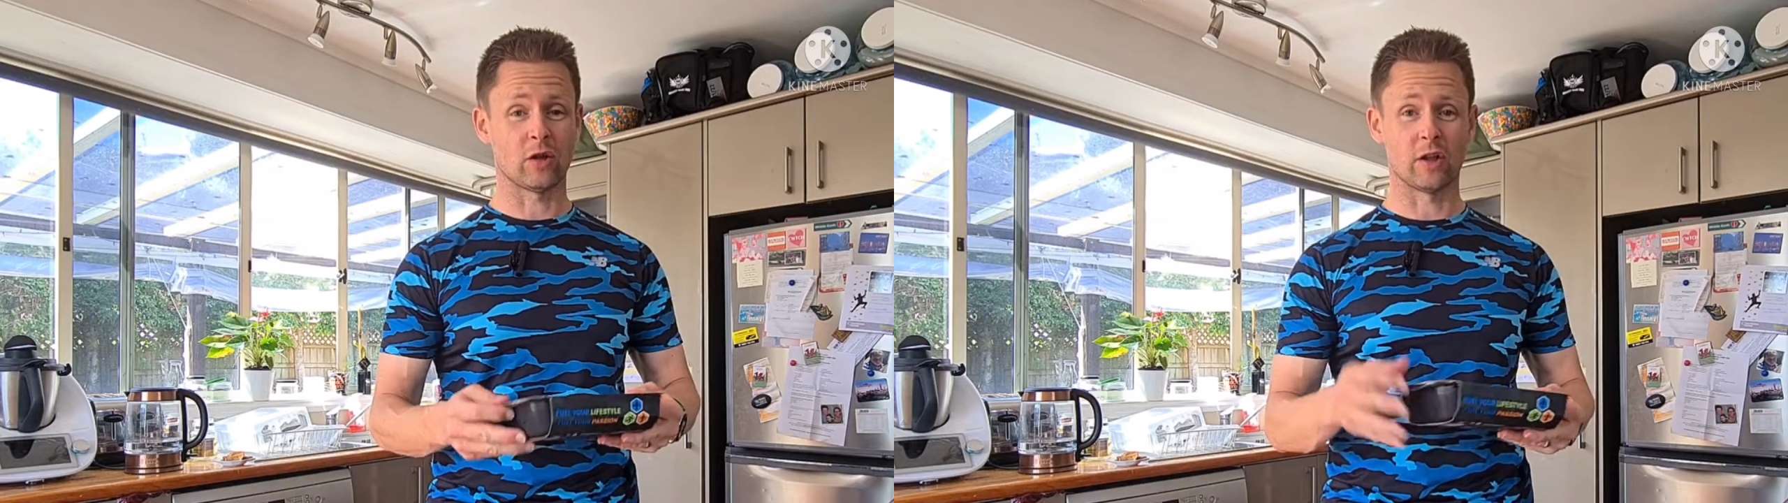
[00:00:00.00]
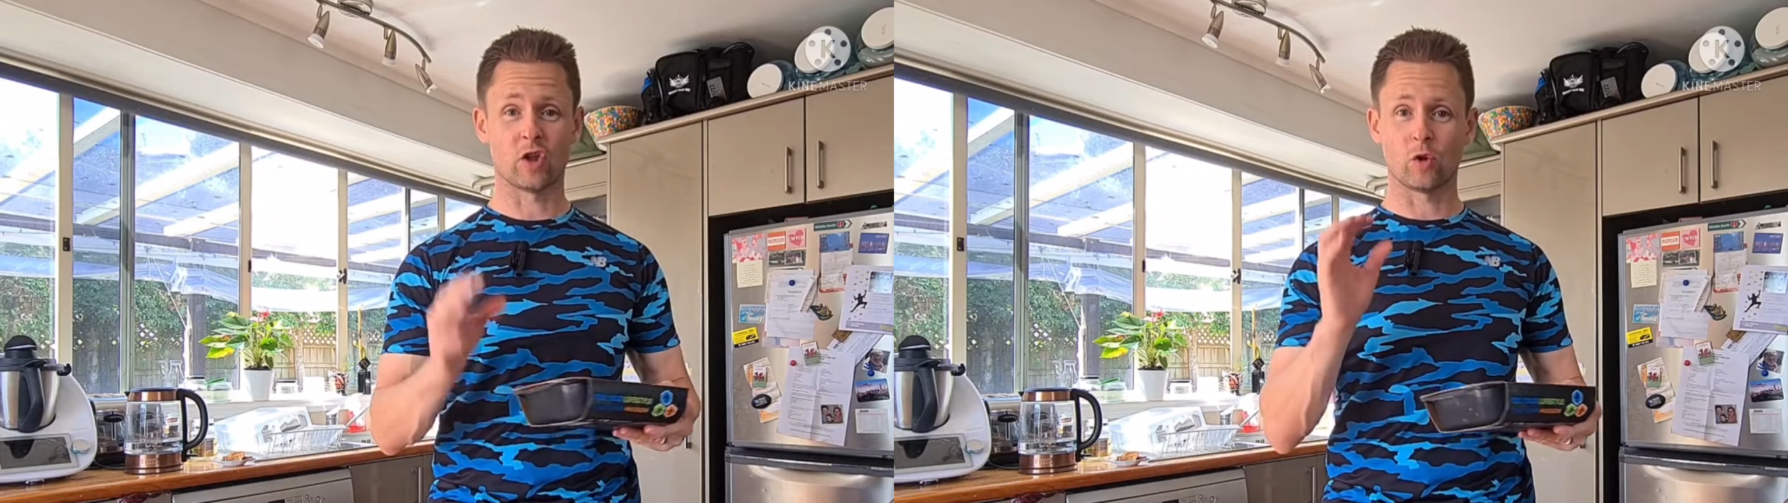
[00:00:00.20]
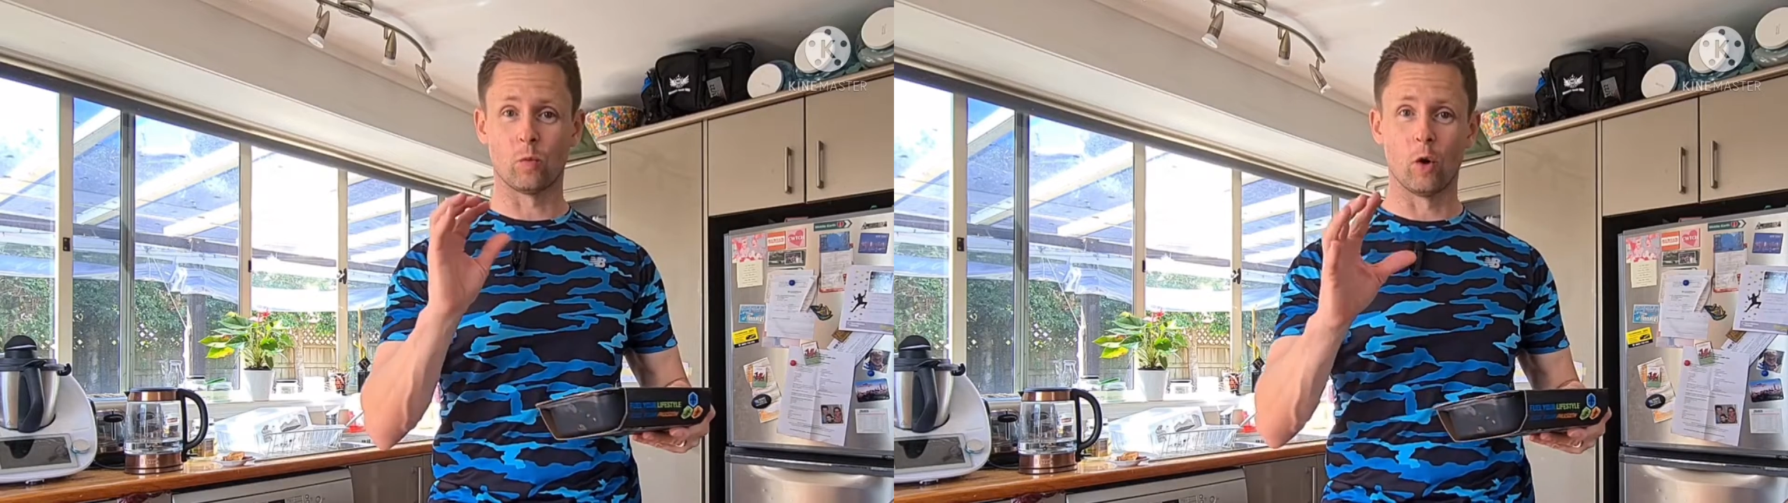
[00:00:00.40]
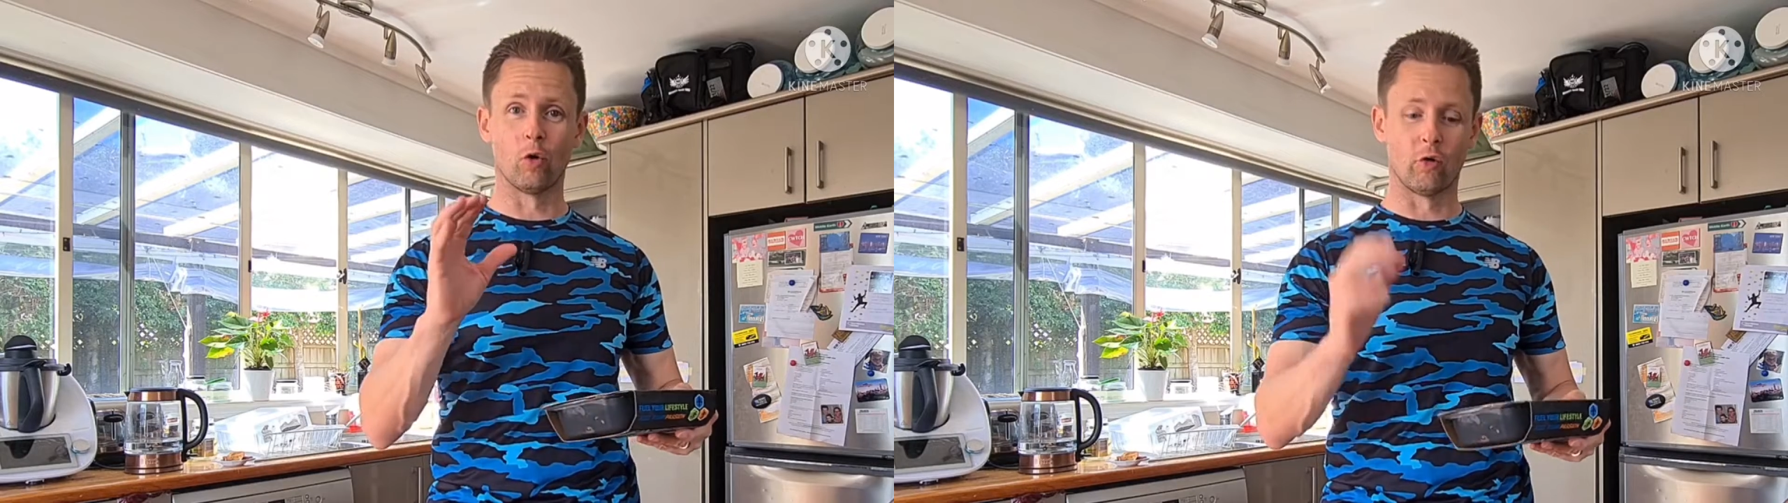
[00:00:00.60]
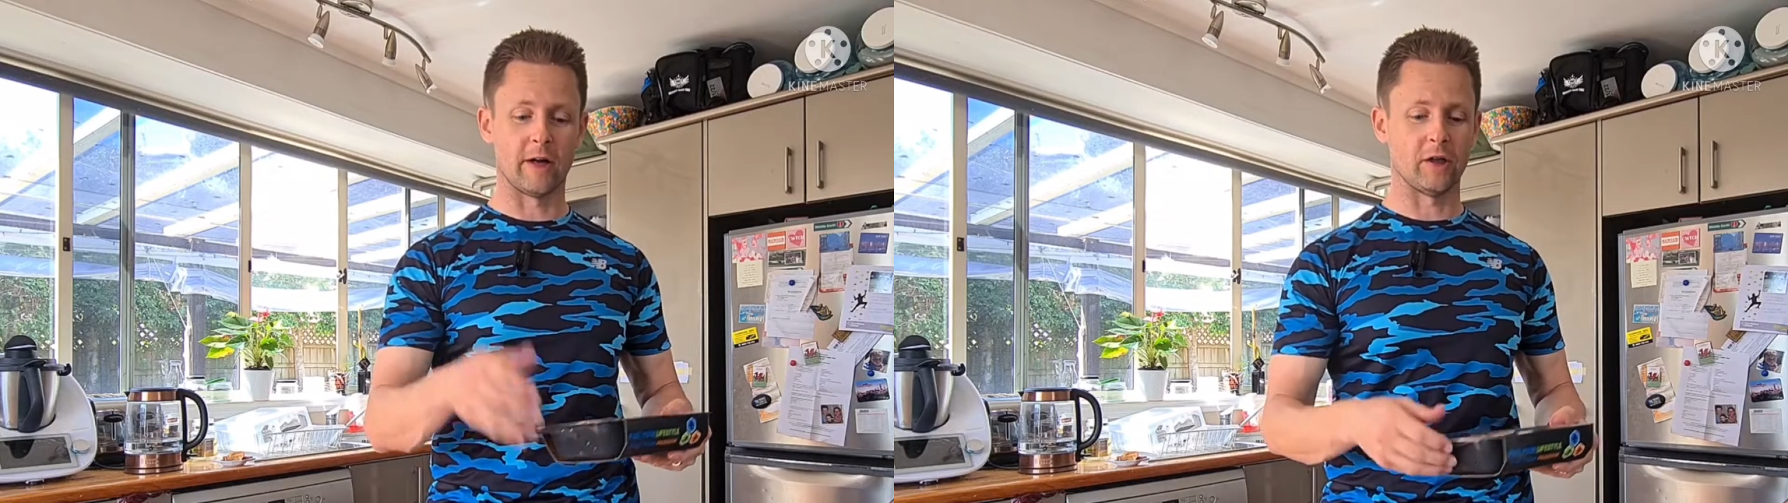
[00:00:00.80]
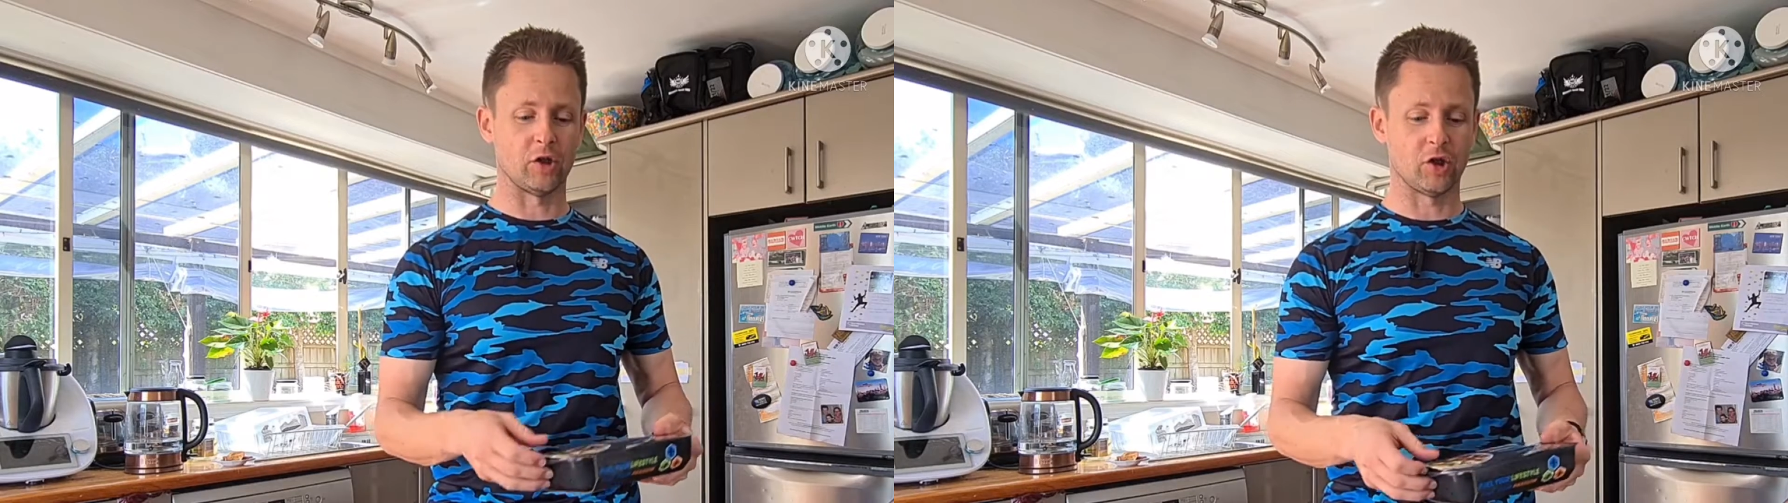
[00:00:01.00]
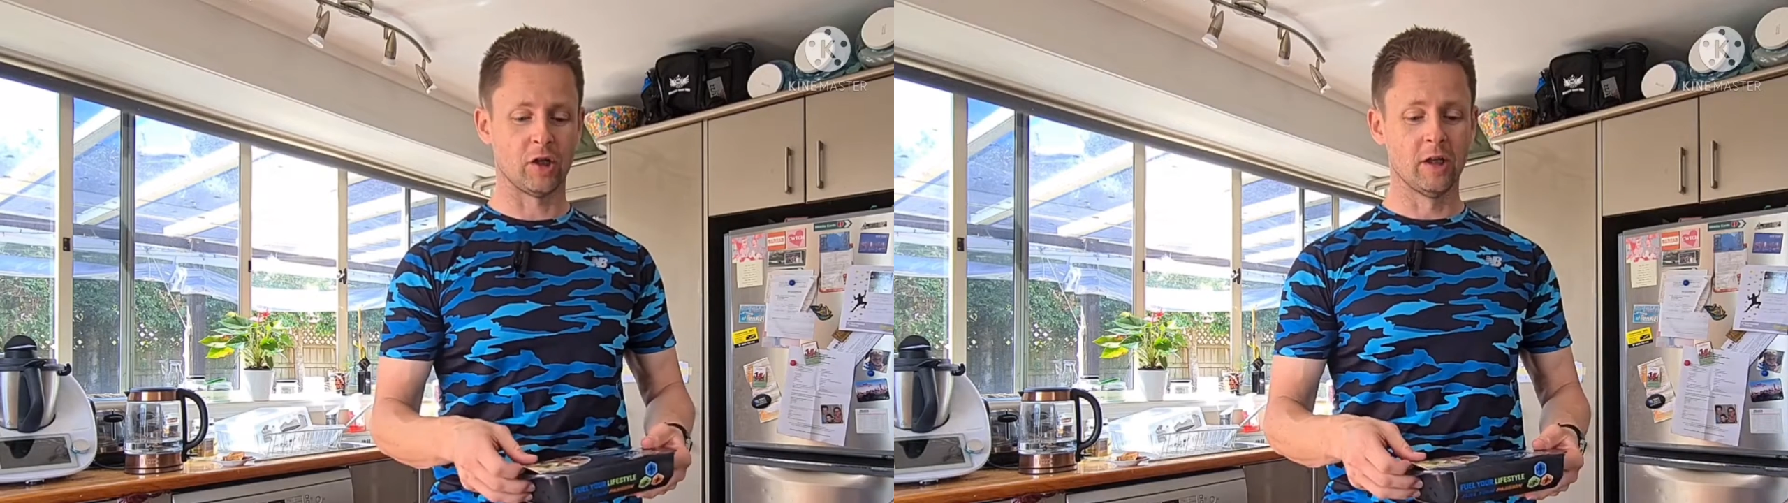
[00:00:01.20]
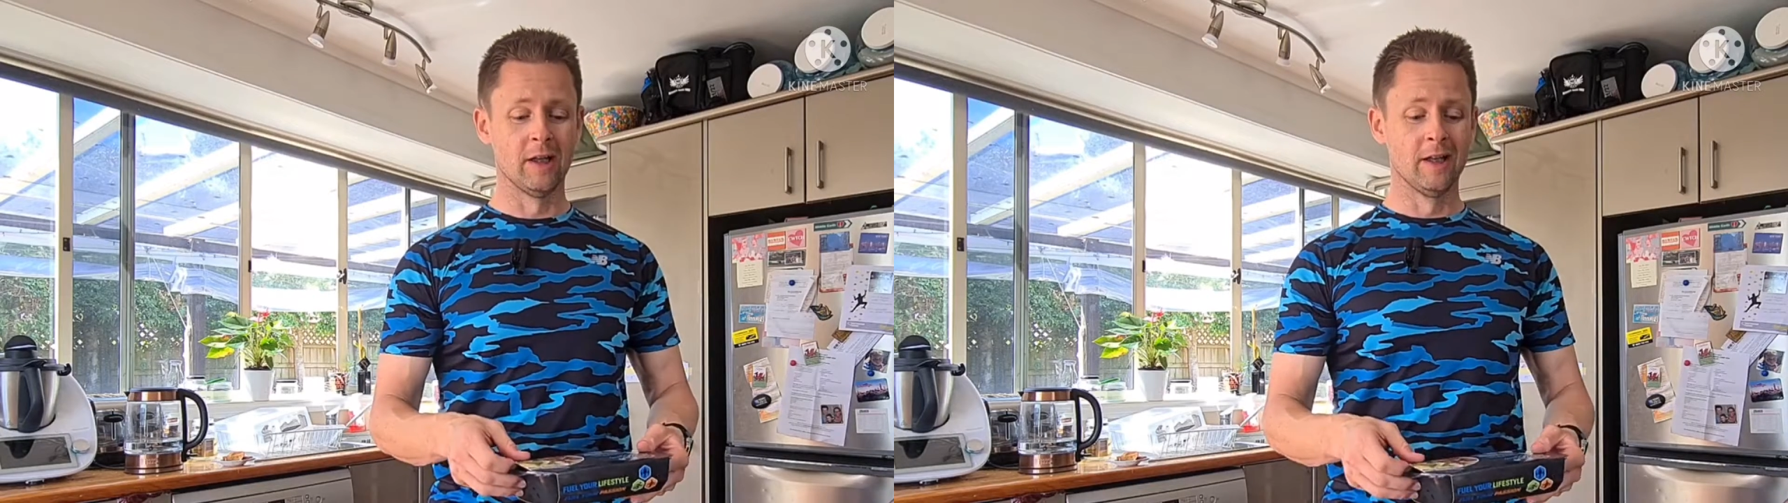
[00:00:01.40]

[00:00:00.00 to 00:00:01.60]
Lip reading: the Swole range.